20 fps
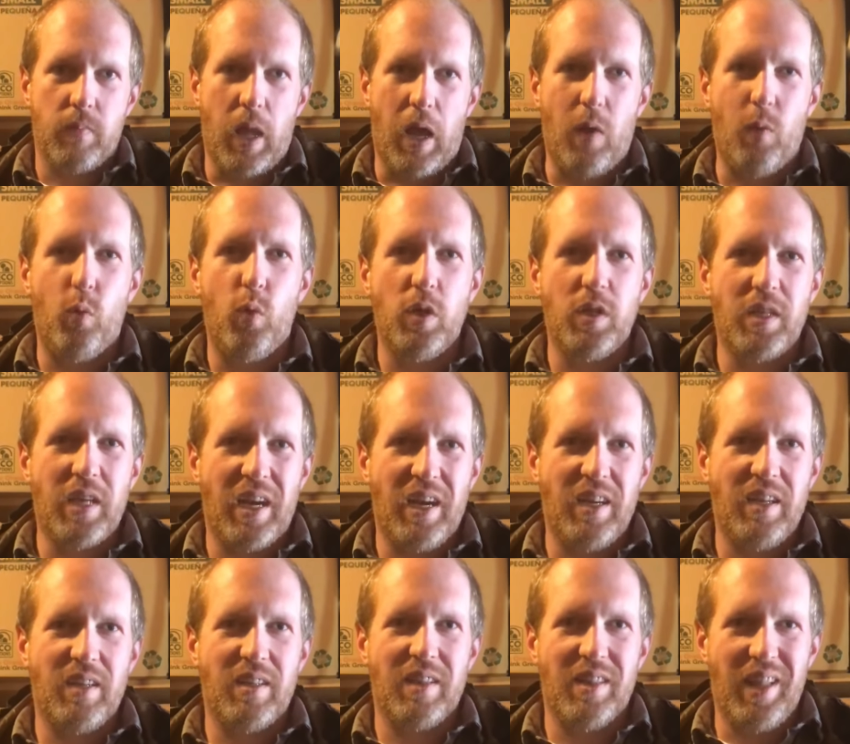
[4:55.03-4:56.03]
I would
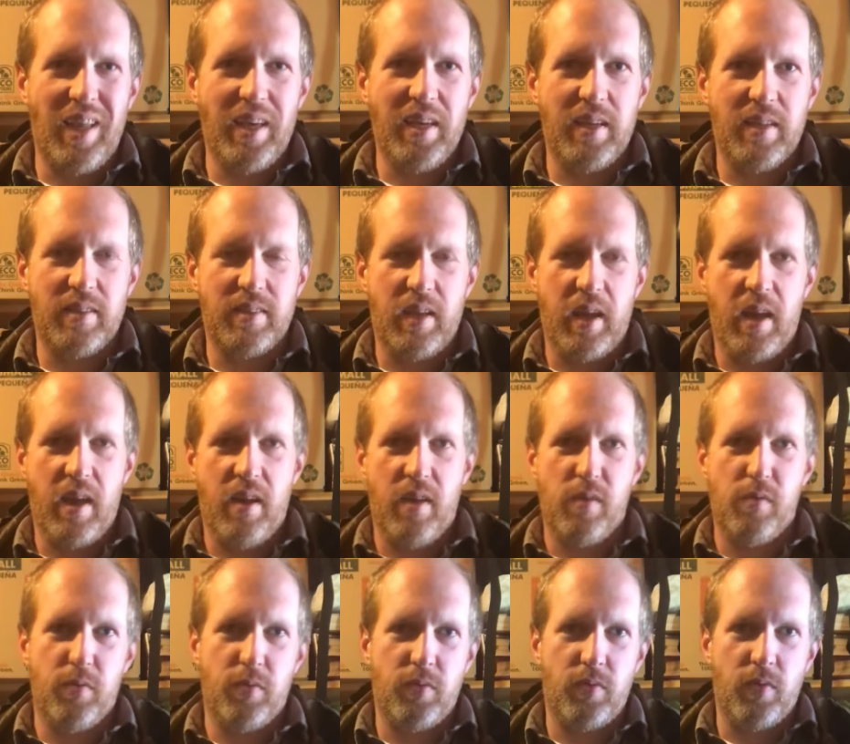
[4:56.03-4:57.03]
kind of like it to
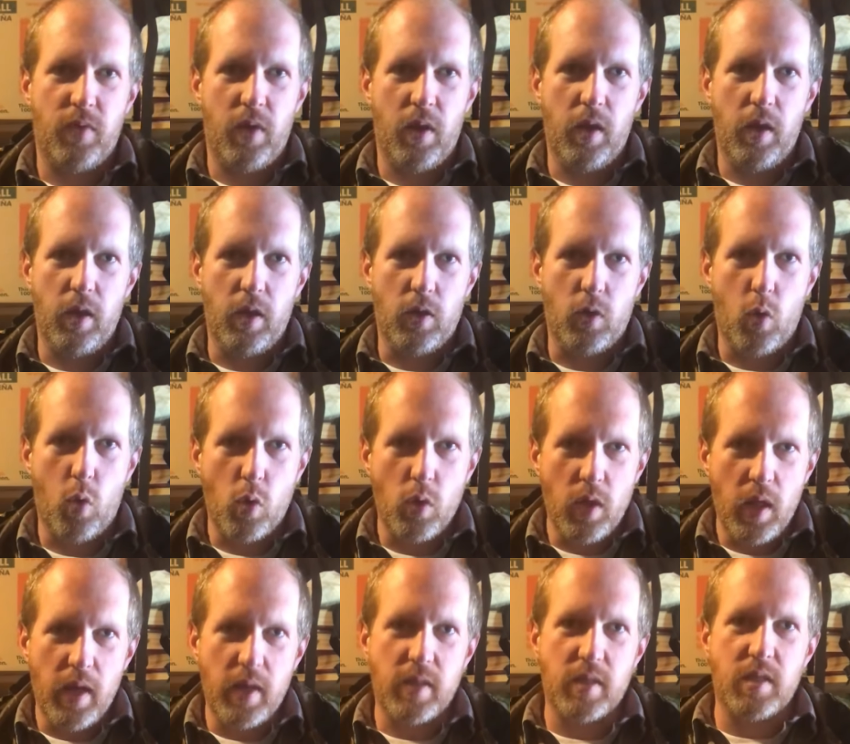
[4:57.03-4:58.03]
have a cord
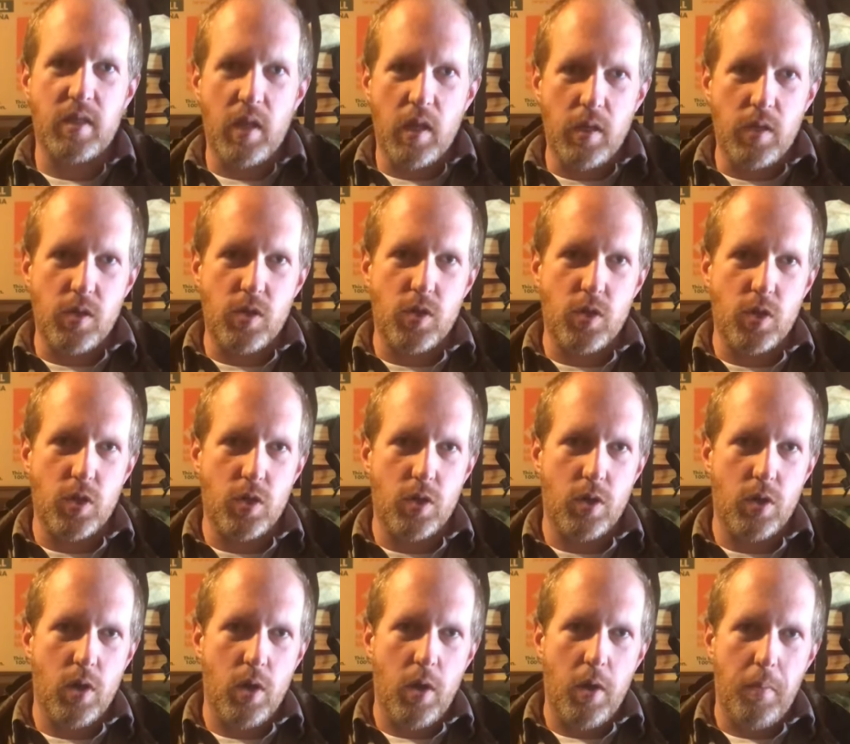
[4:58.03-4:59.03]
lock
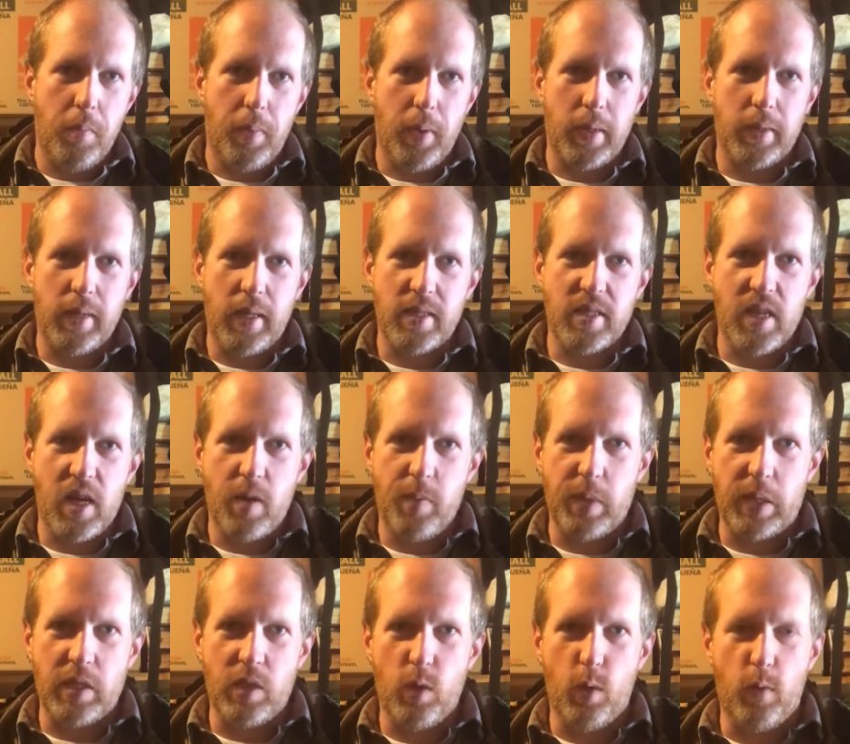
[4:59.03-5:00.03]
cinch, but that's not a
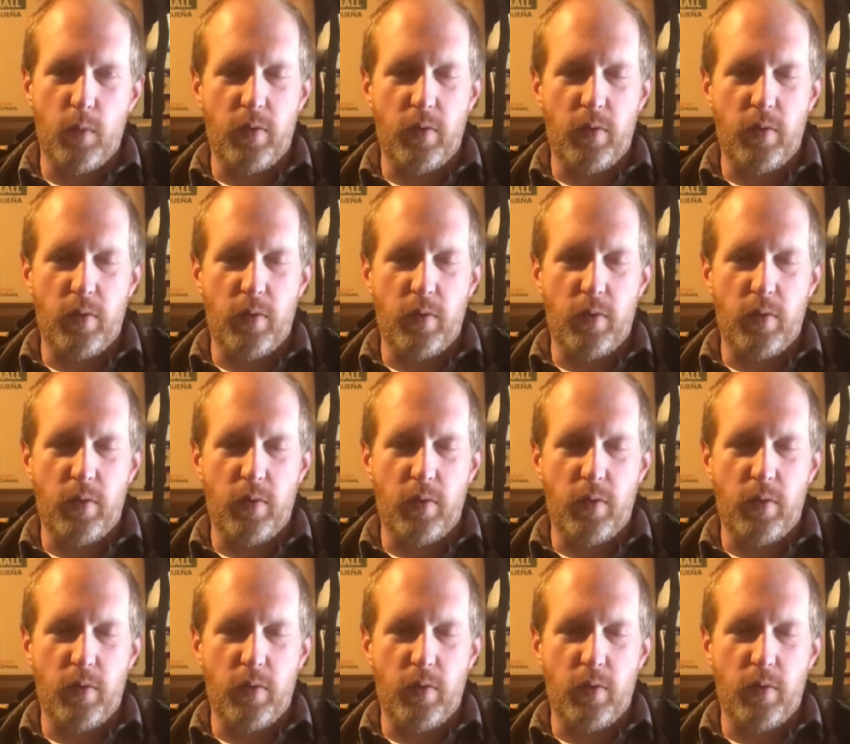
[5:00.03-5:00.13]
big deal.